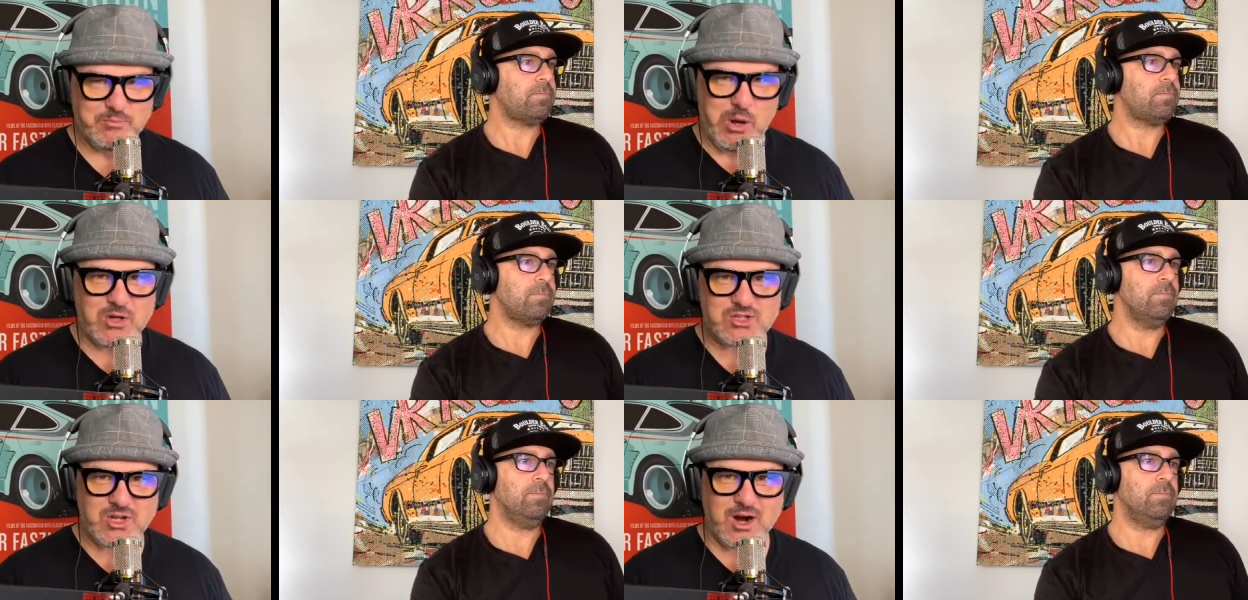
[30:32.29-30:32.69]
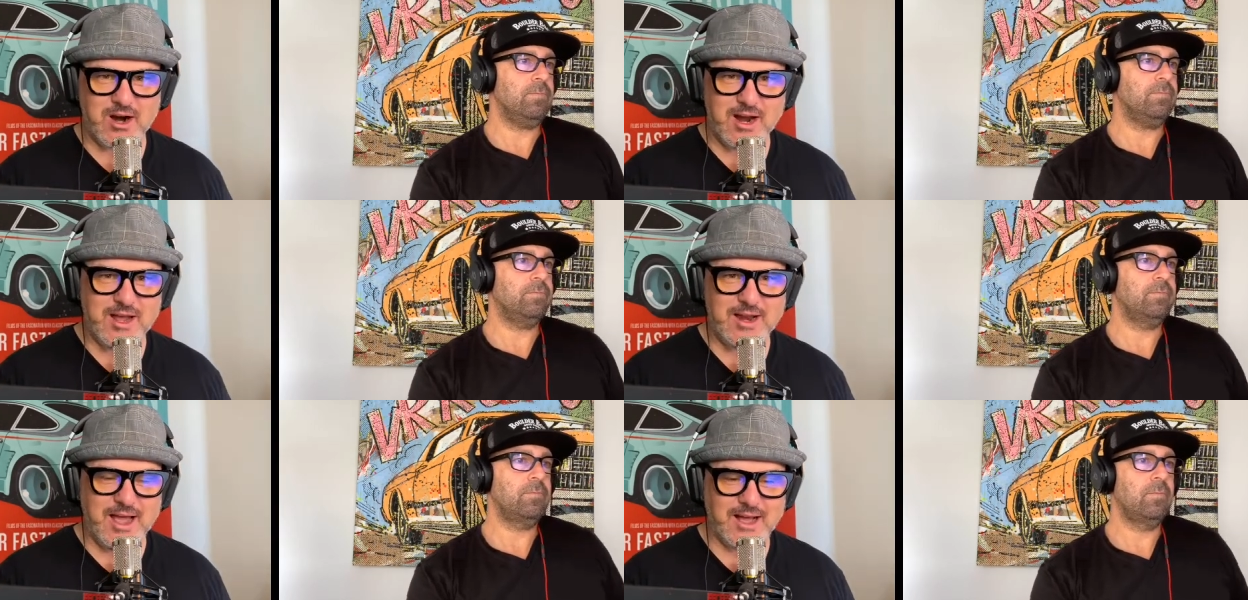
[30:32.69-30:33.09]

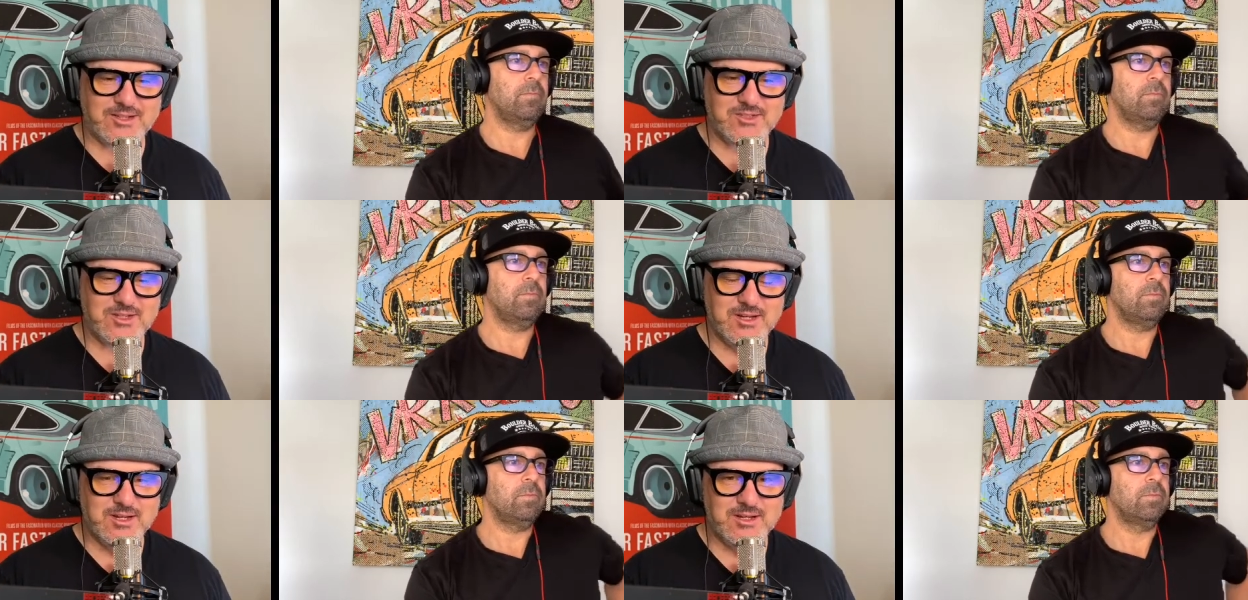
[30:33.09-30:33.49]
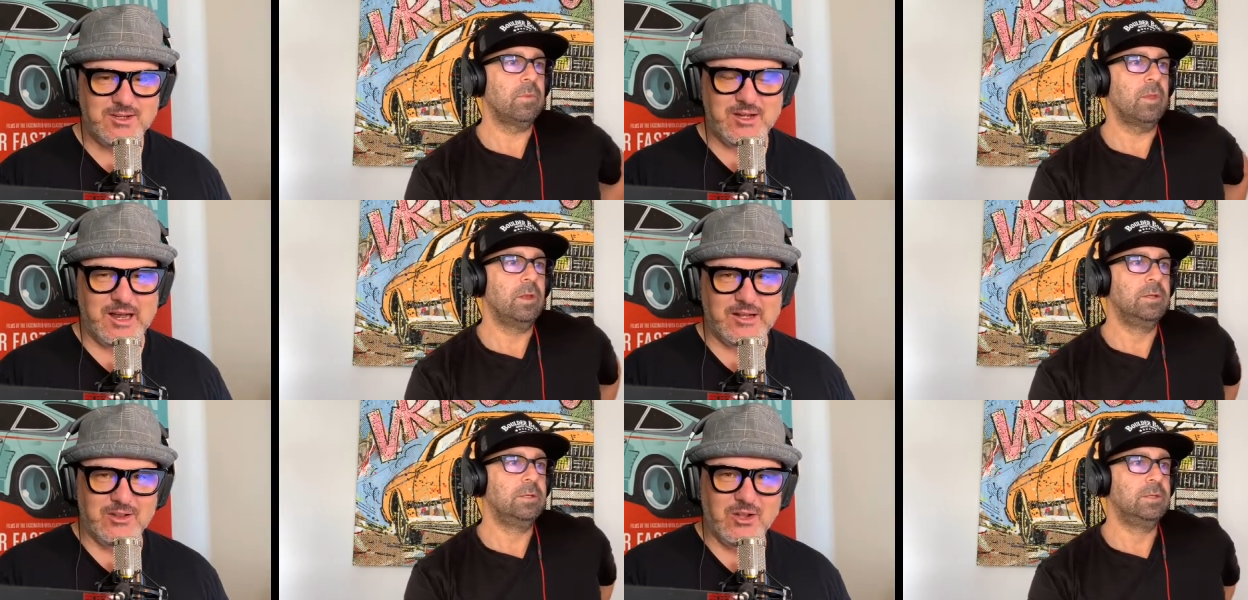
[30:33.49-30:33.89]
Speaker 1: Pulsar NX.
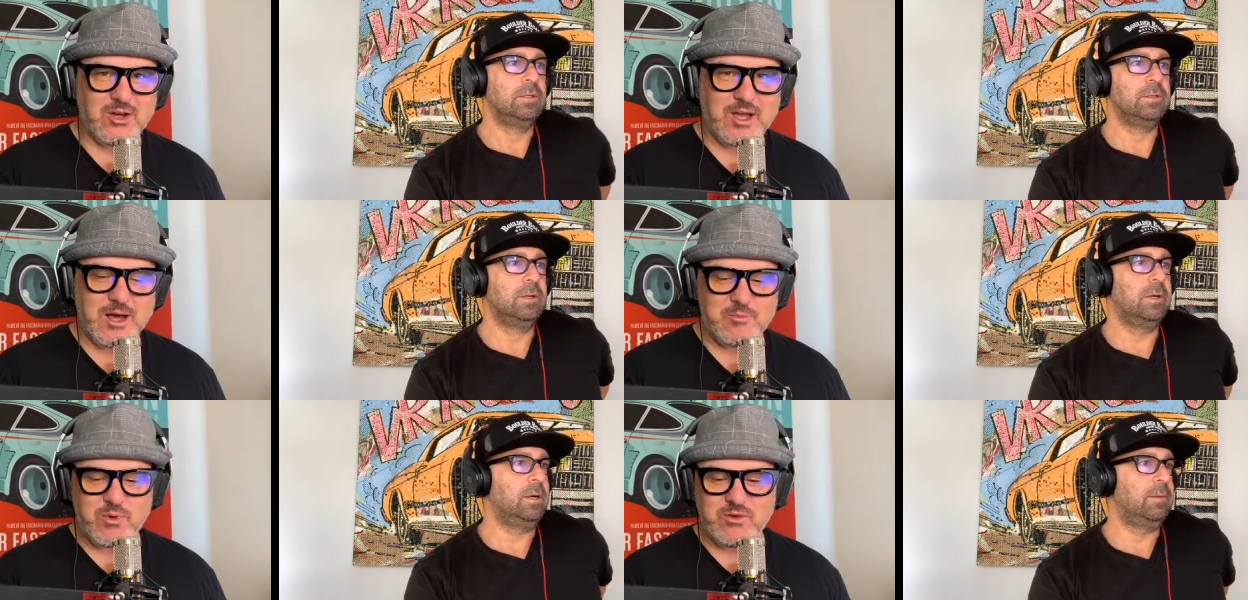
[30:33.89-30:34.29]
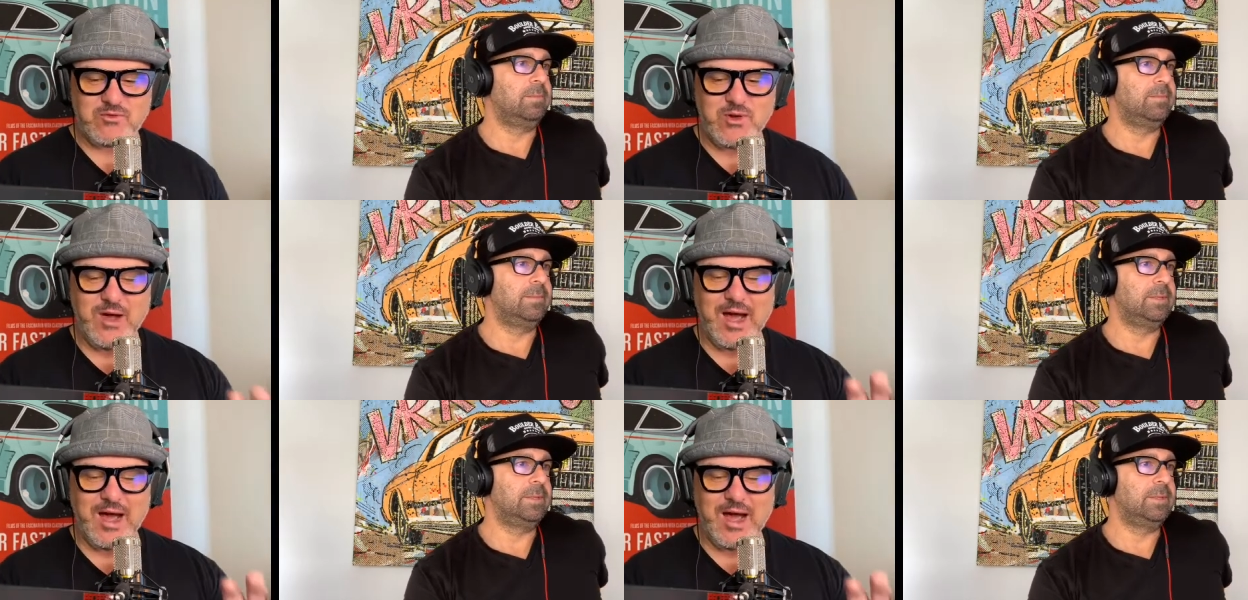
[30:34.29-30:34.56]
You got to look up oh. if you